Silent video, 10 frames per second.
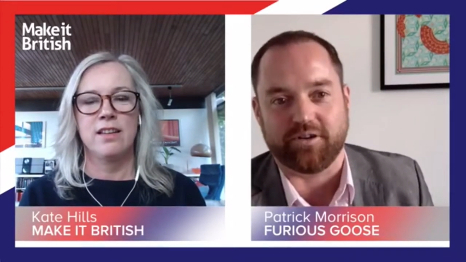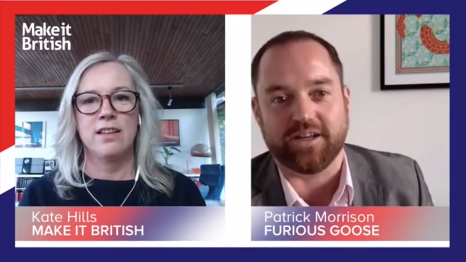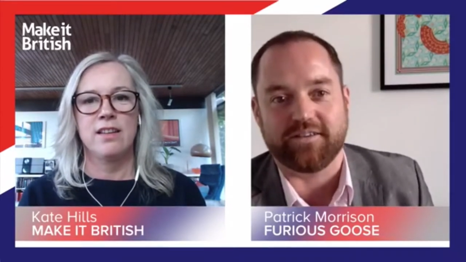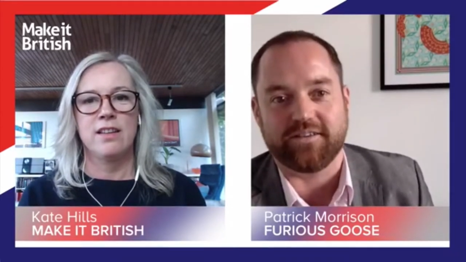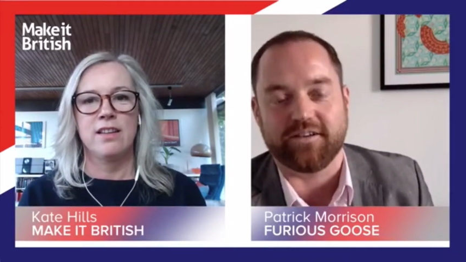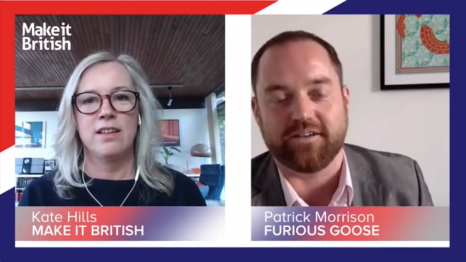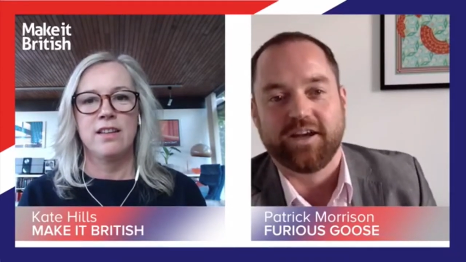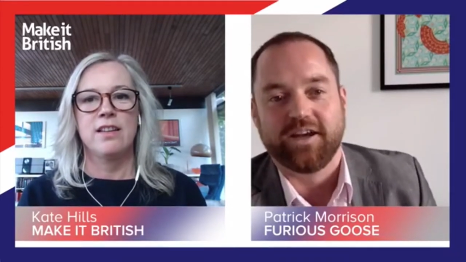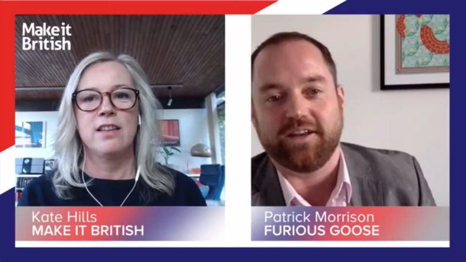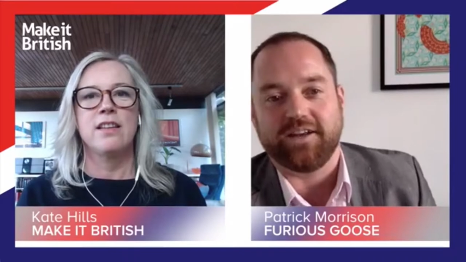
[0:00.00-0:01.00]
Speaker 1: So,
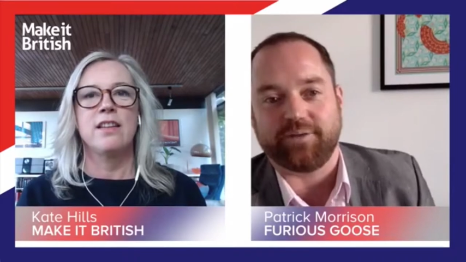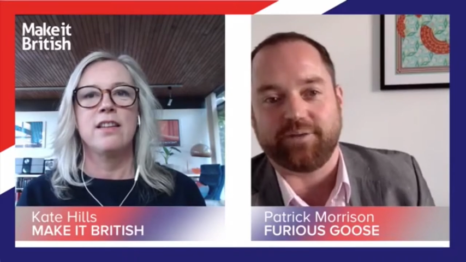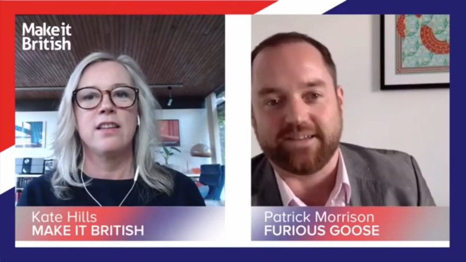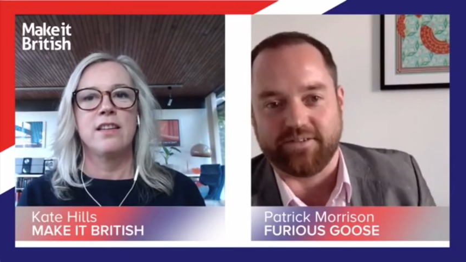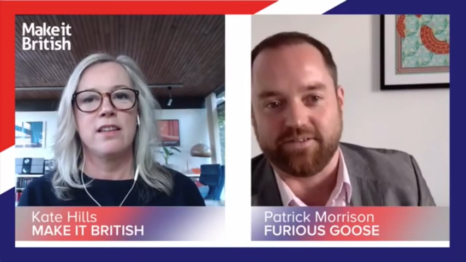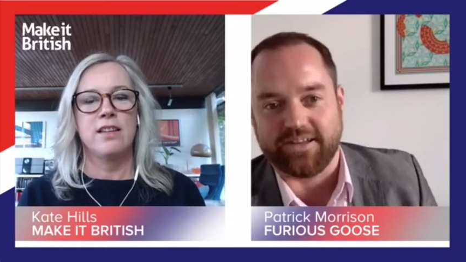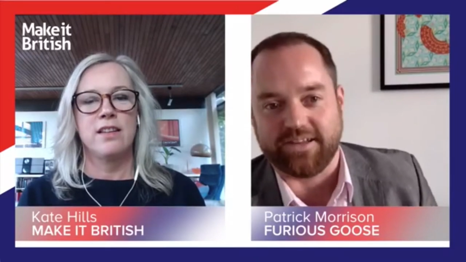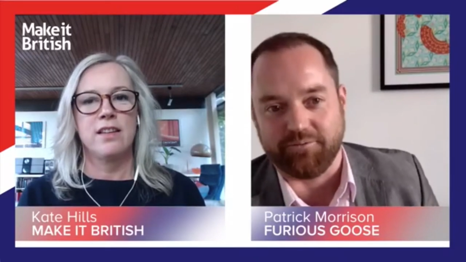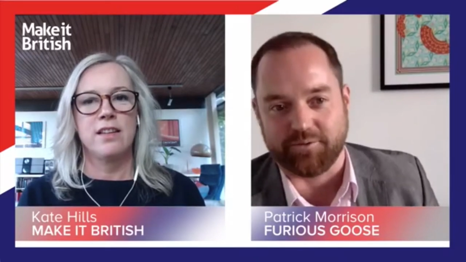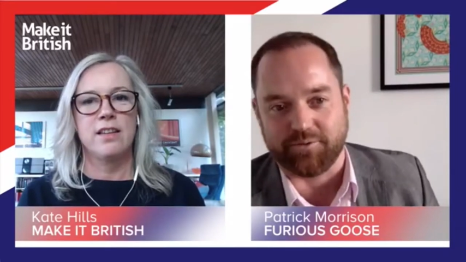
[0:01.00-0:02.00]
in 2017
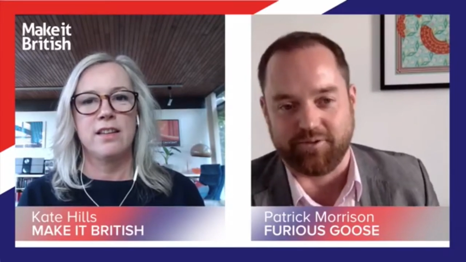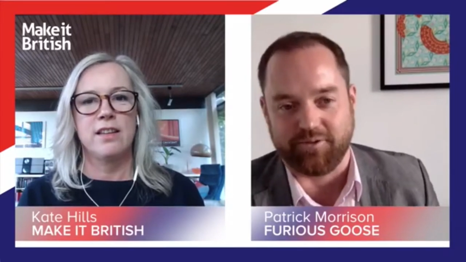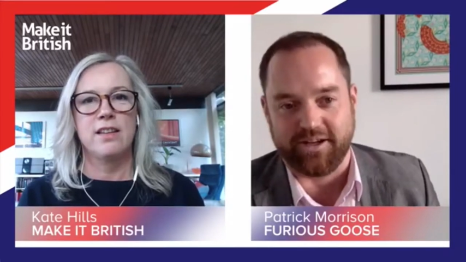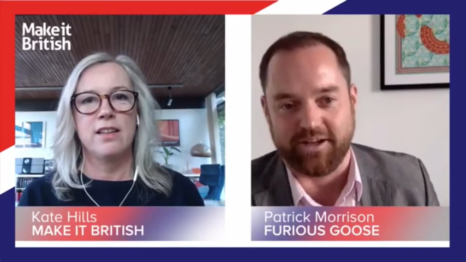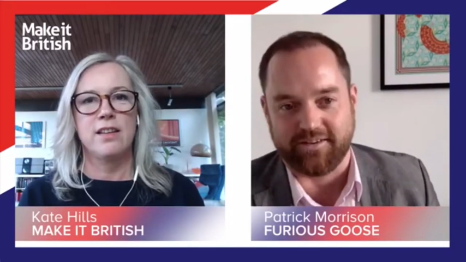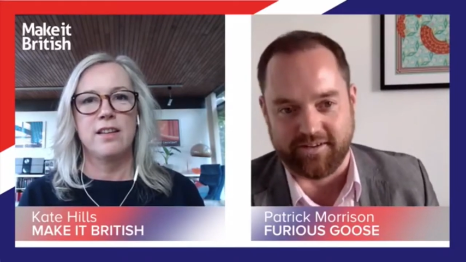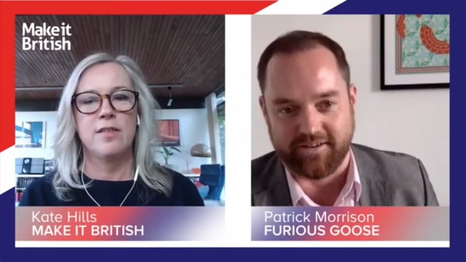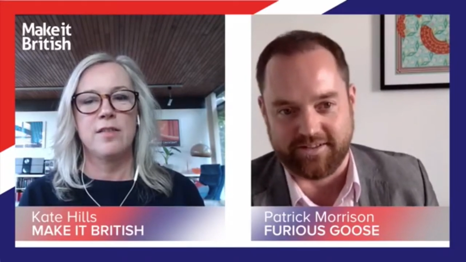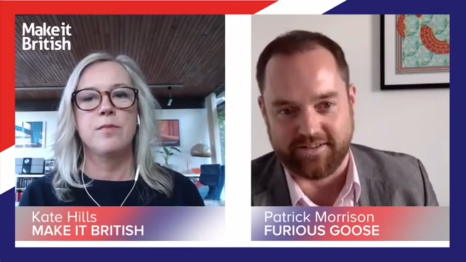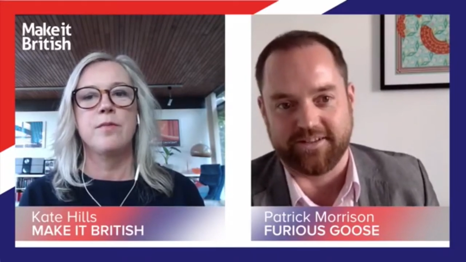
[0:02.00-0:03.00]
was when we really
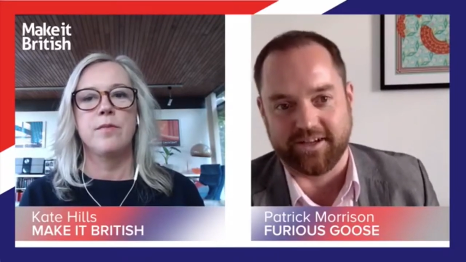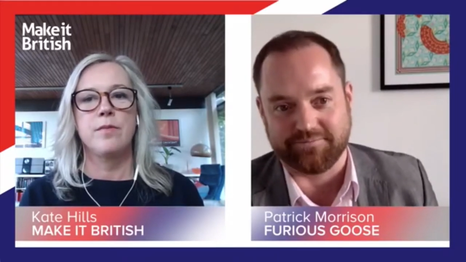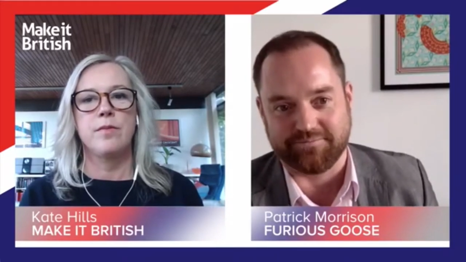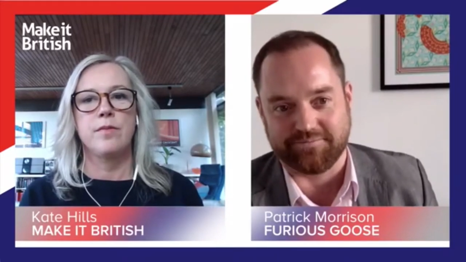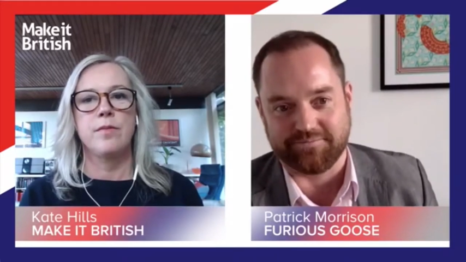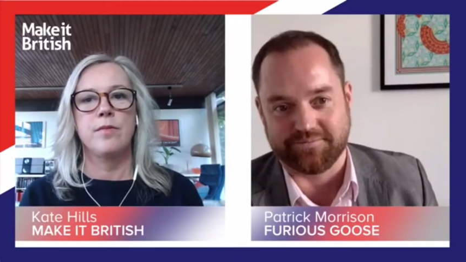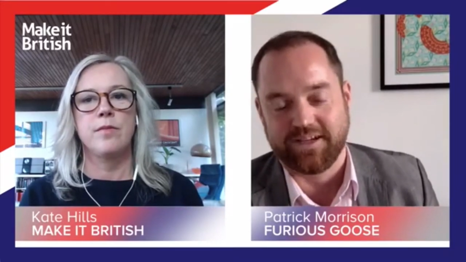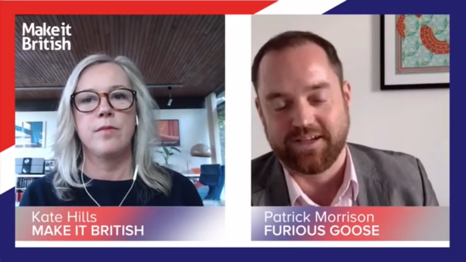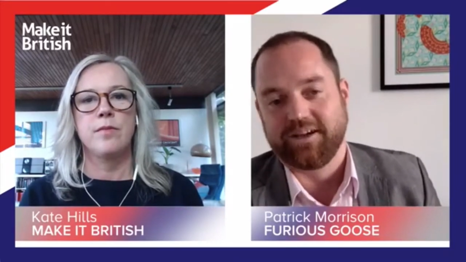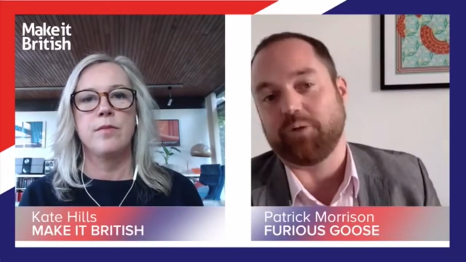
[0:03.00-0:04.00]
started um,
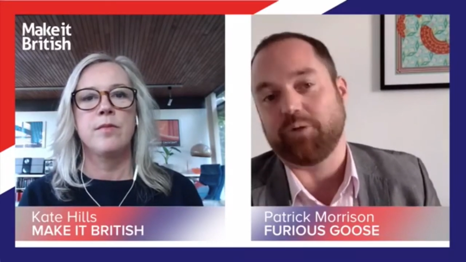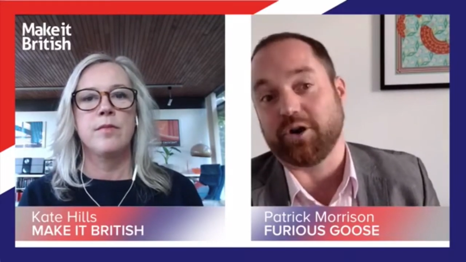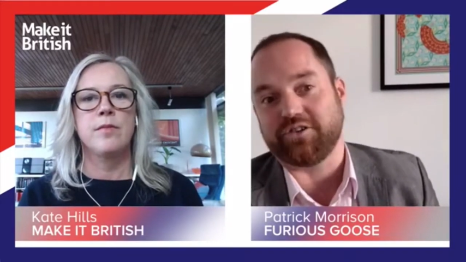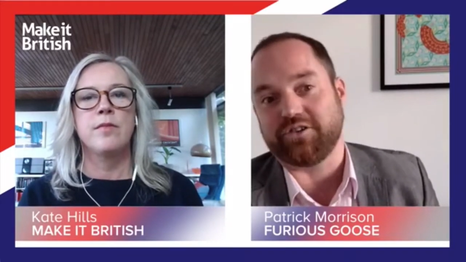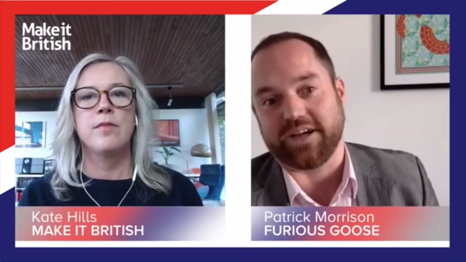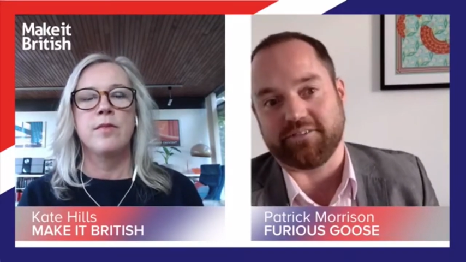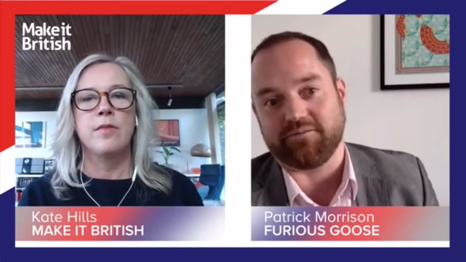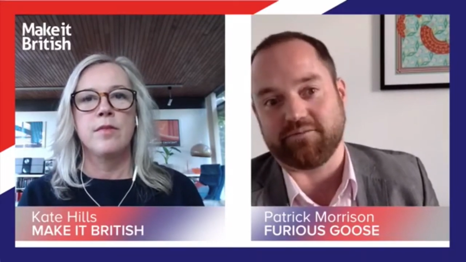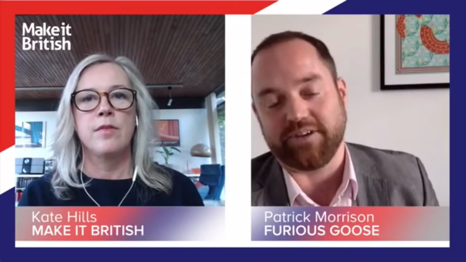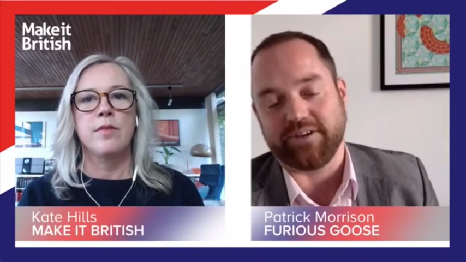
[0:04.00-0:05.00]
approaching
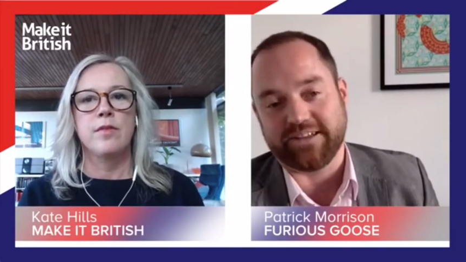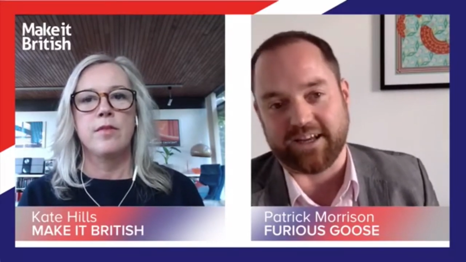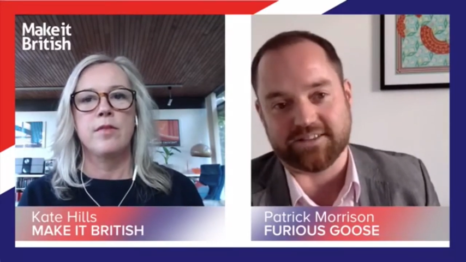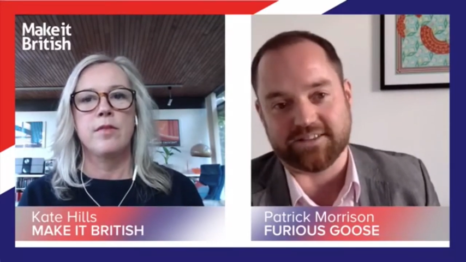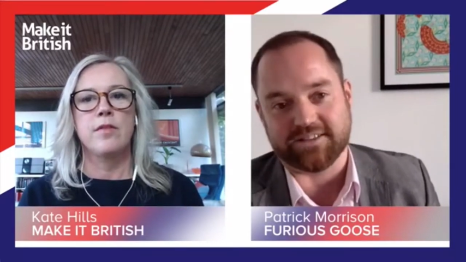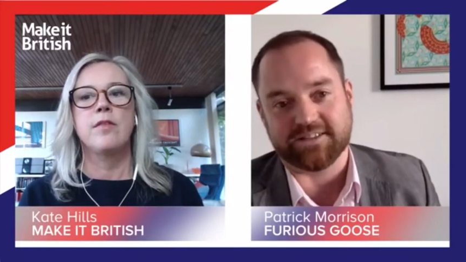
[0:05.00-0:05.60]
retailers.